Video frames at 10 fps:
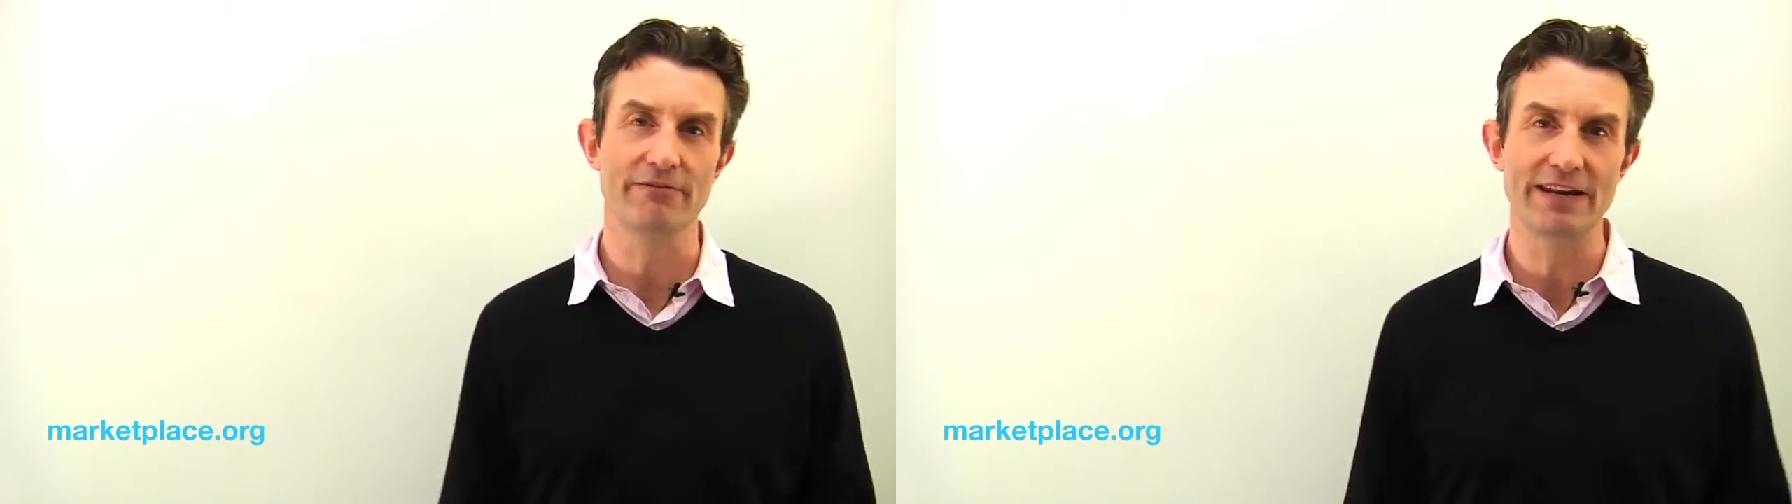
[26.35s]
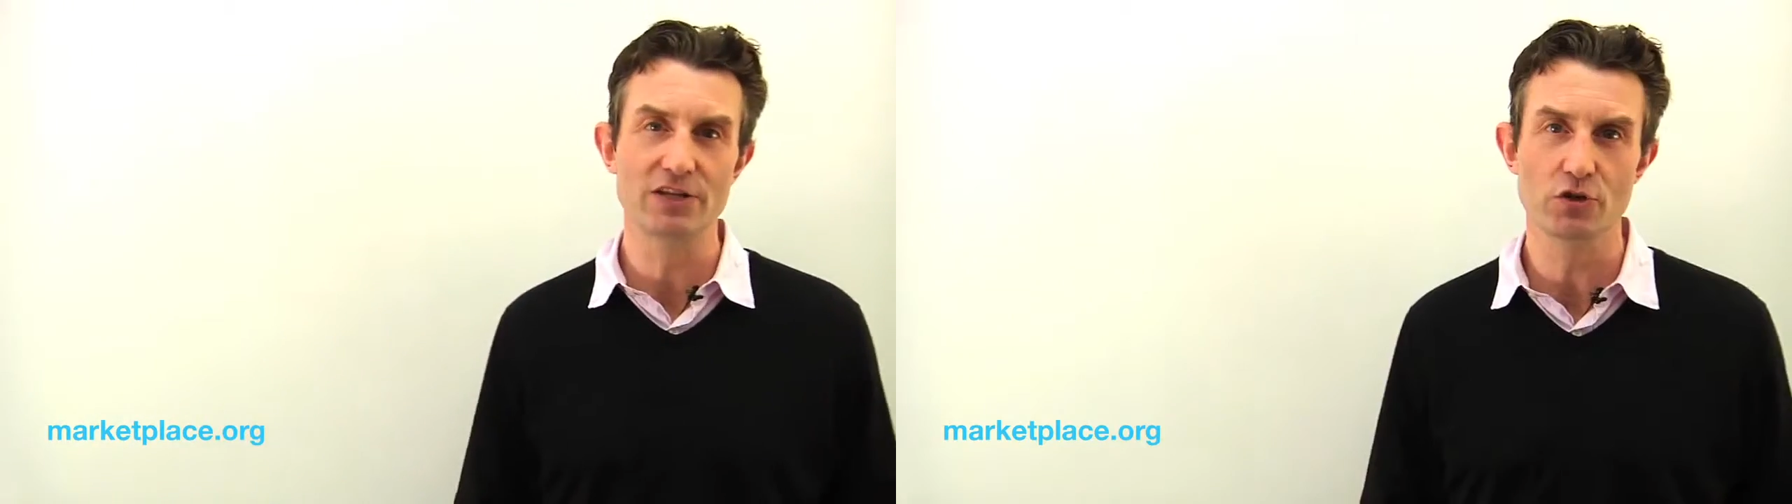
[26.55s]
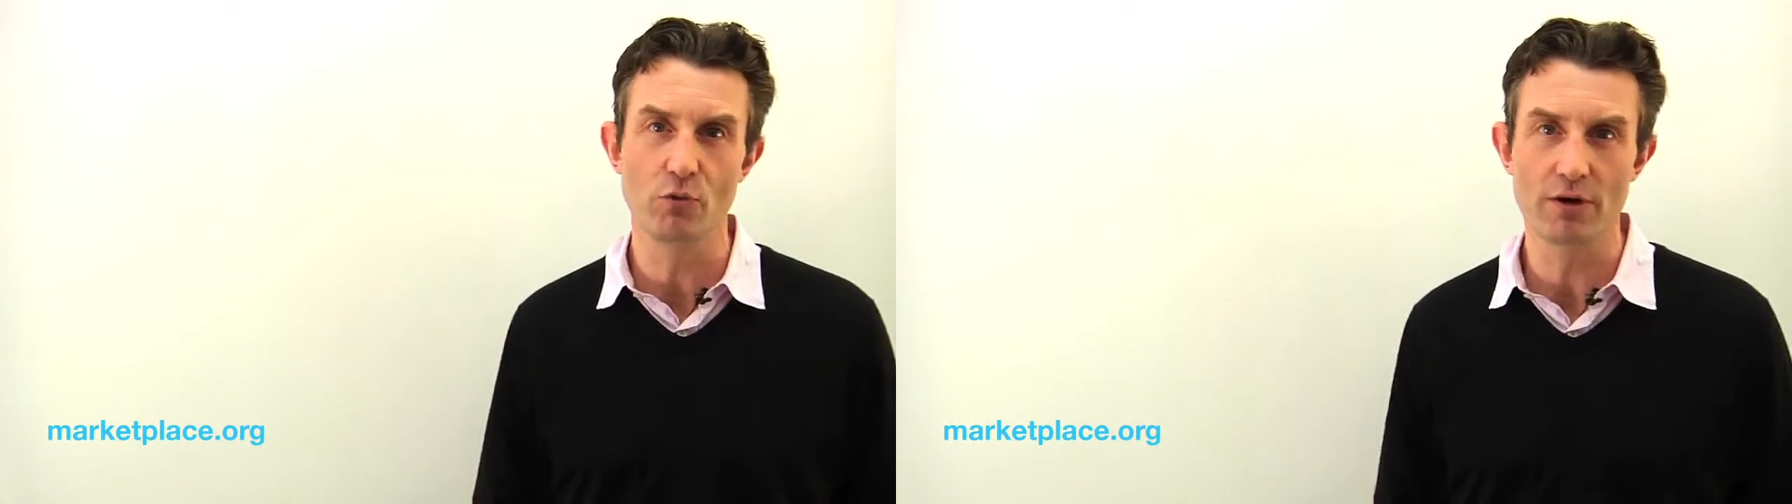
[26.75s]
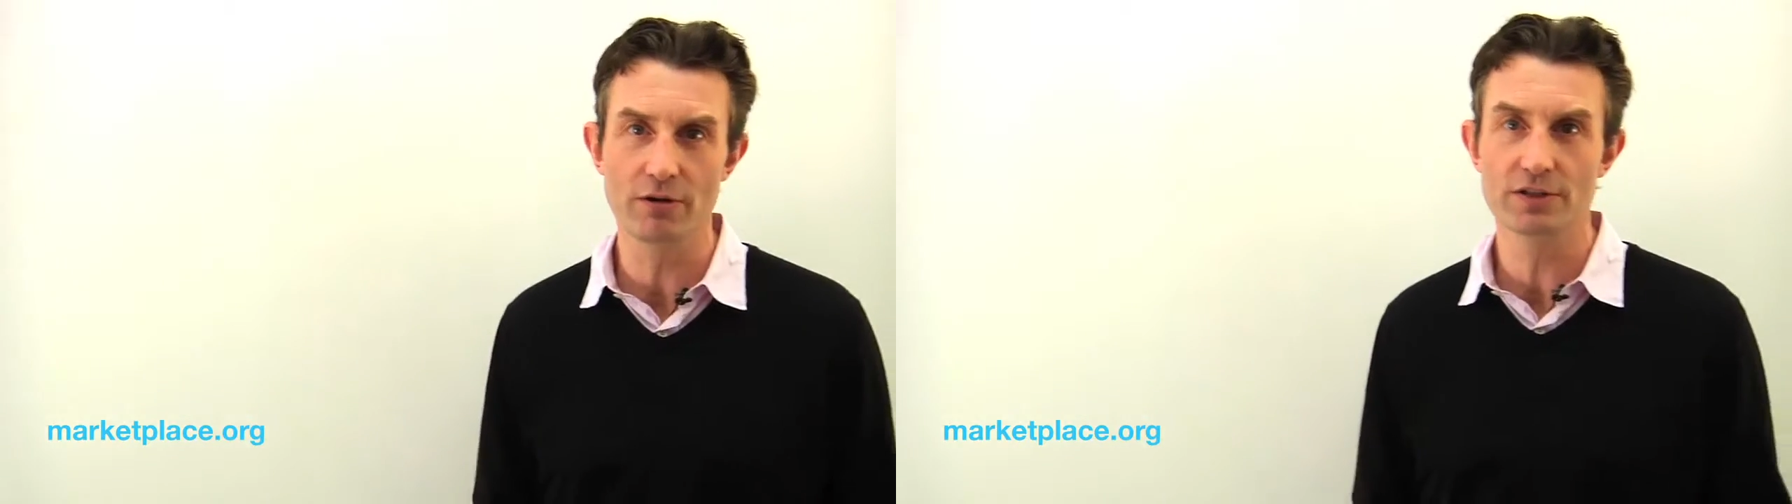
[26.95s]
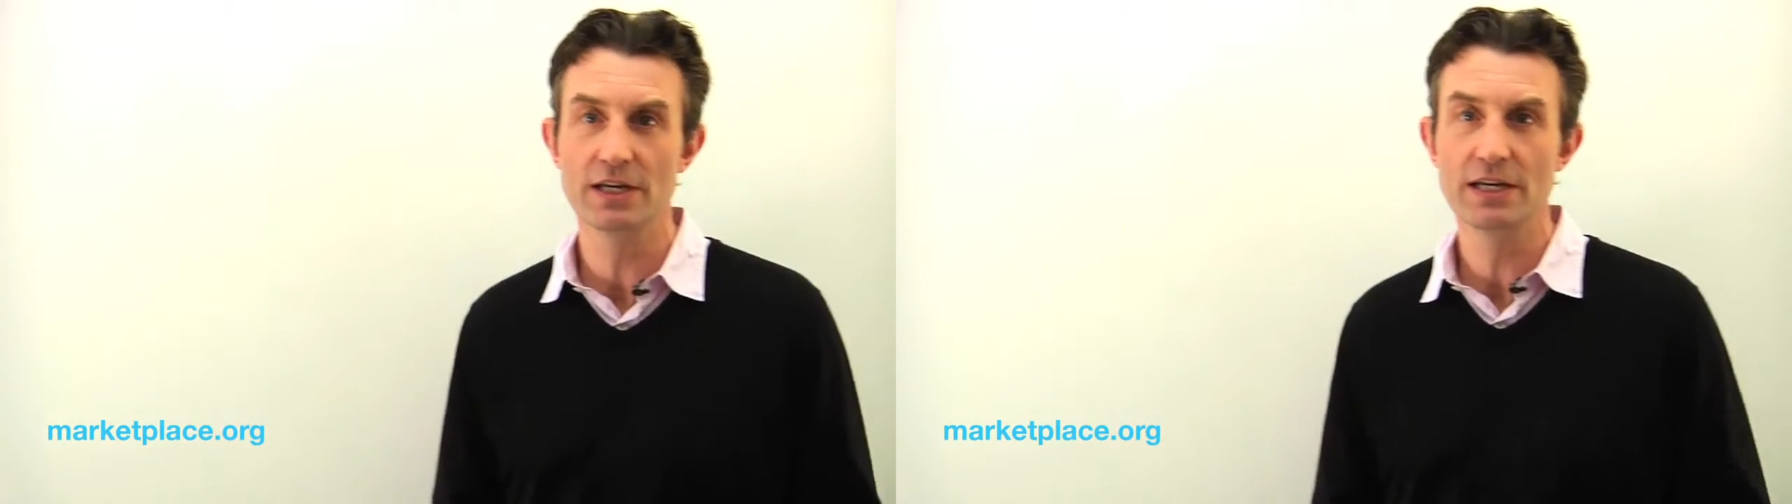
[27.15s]
financial
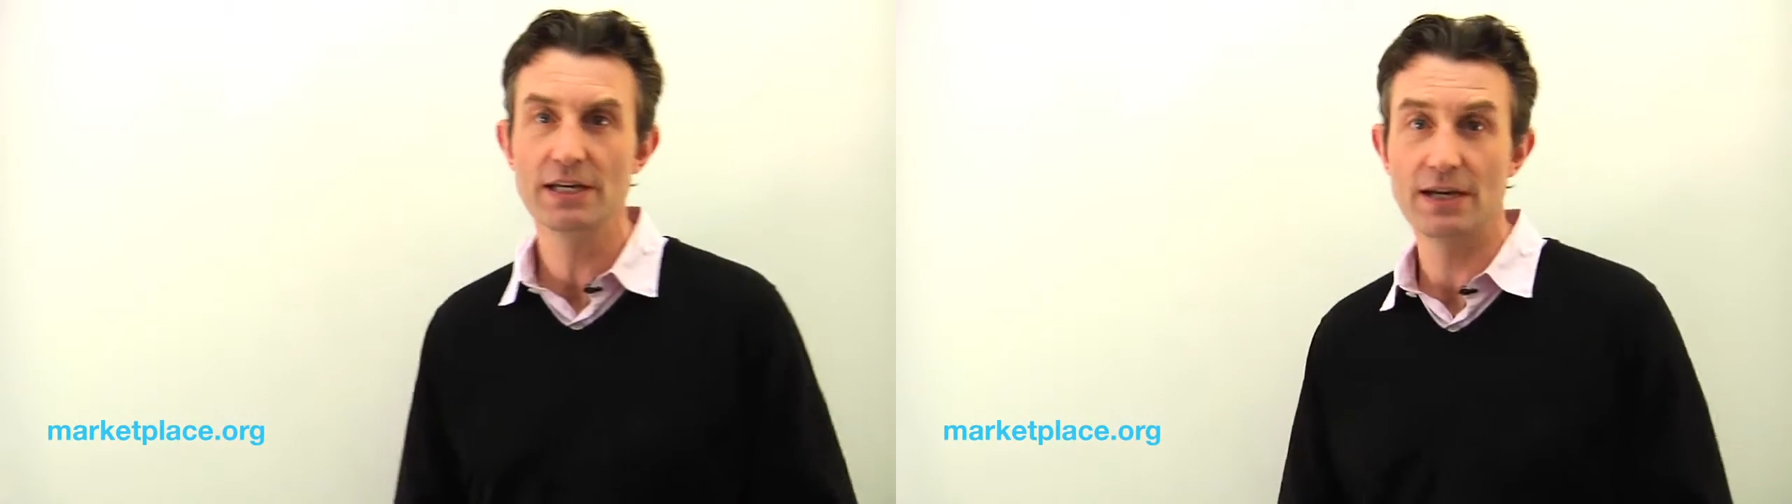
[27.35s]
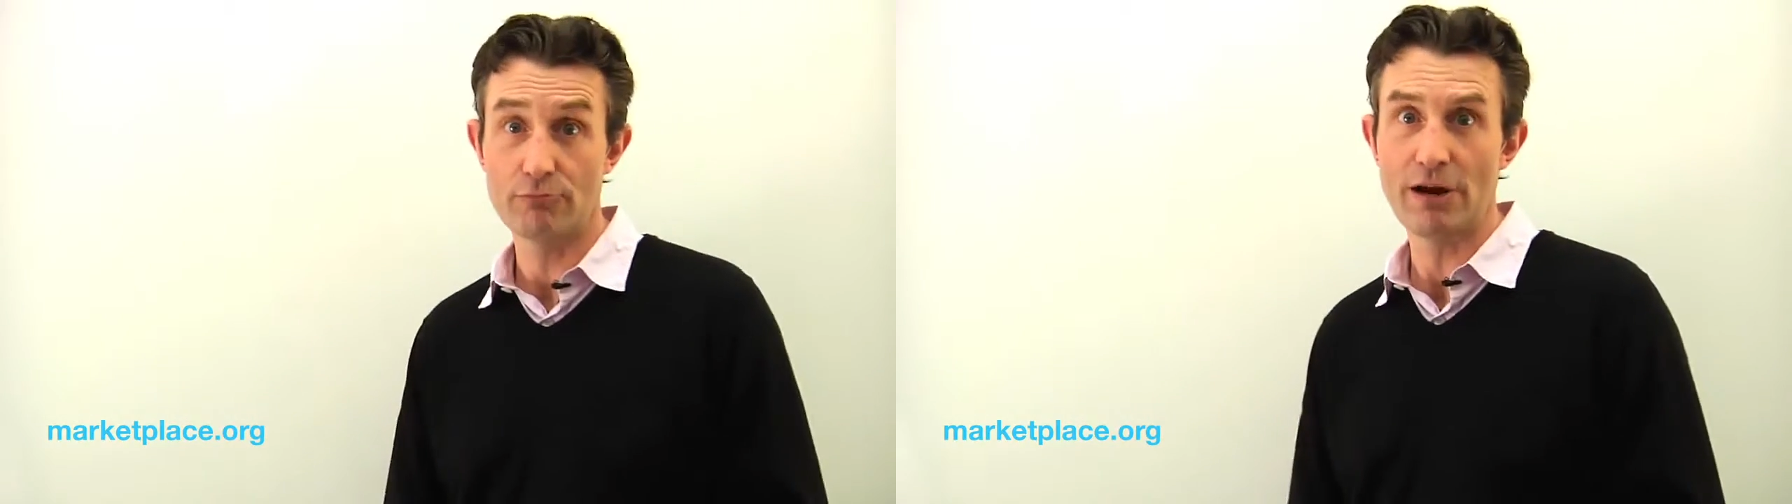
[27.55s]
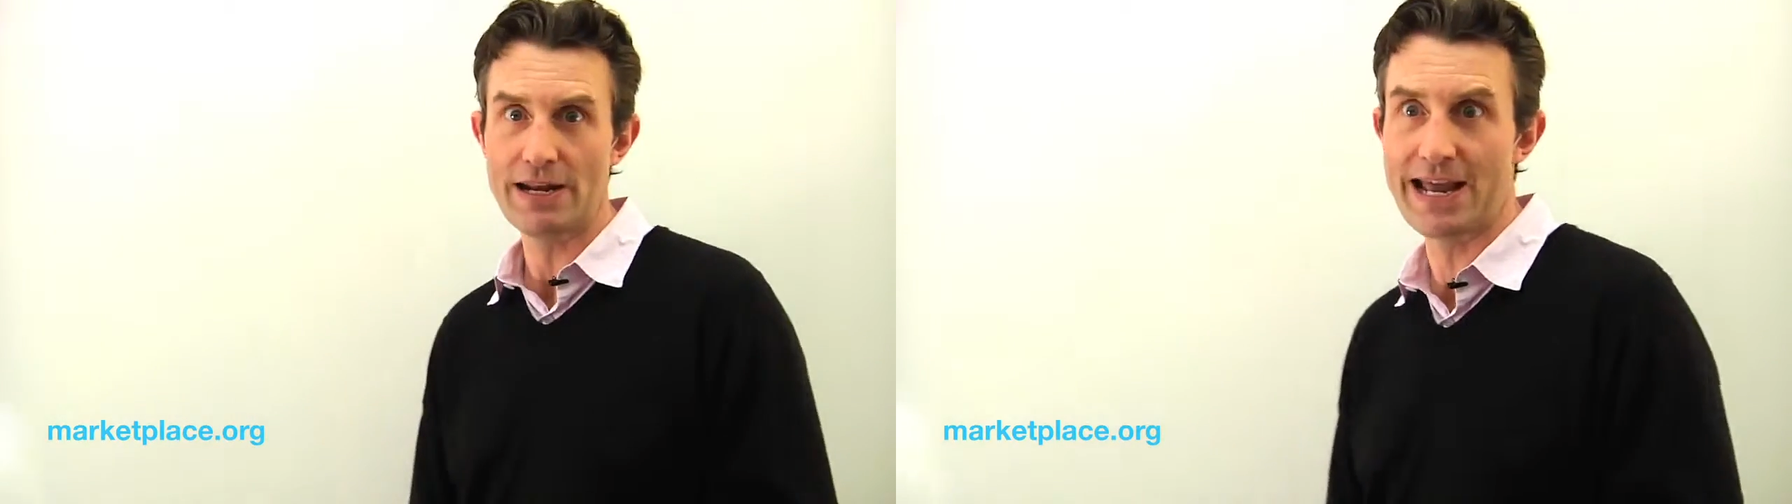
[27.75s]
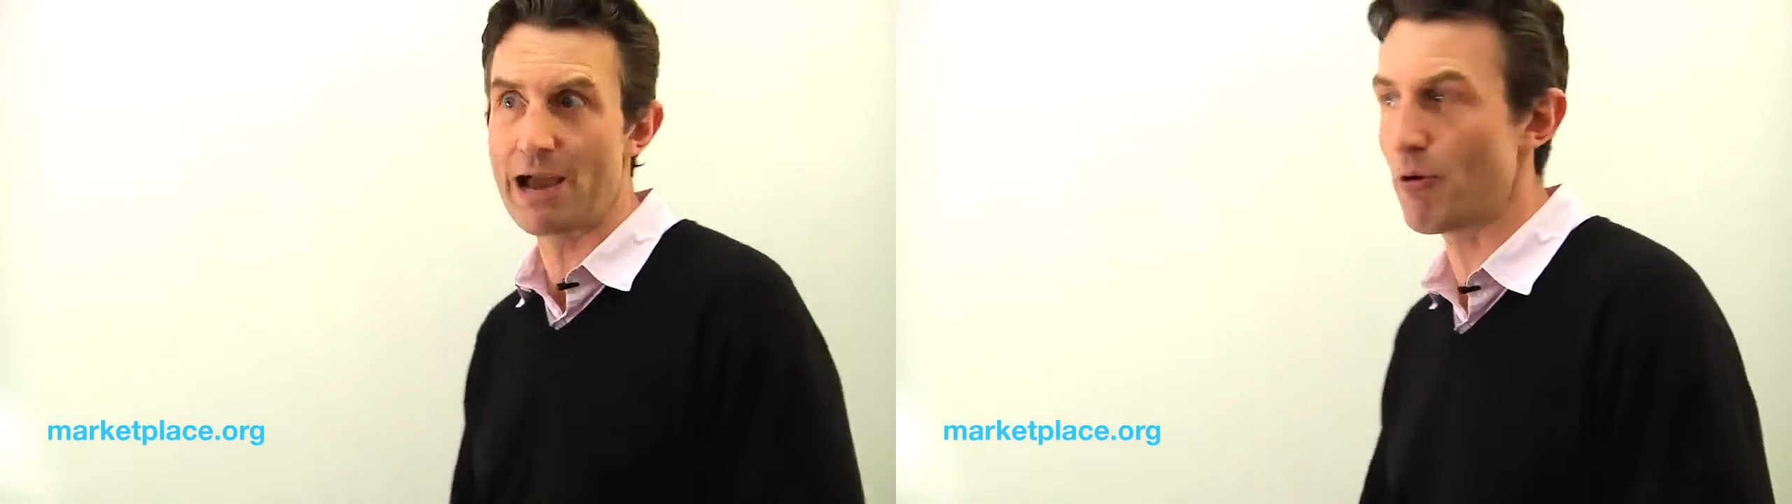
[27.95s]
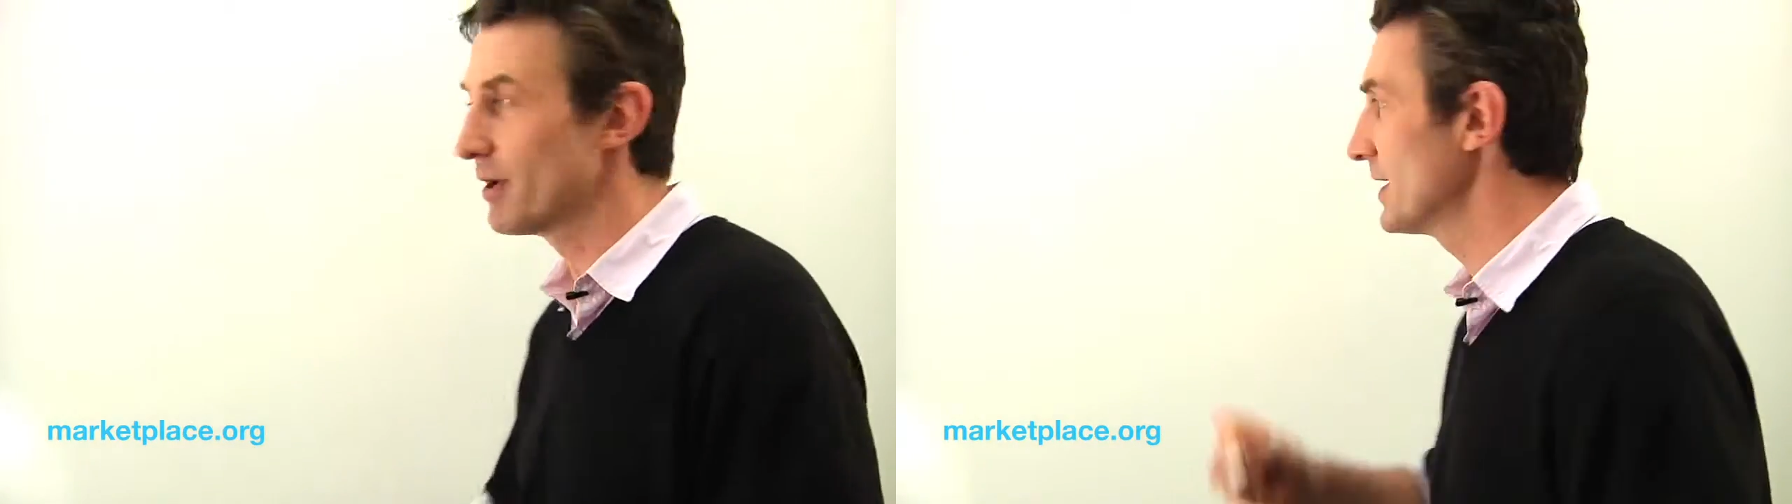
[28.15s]
world right now.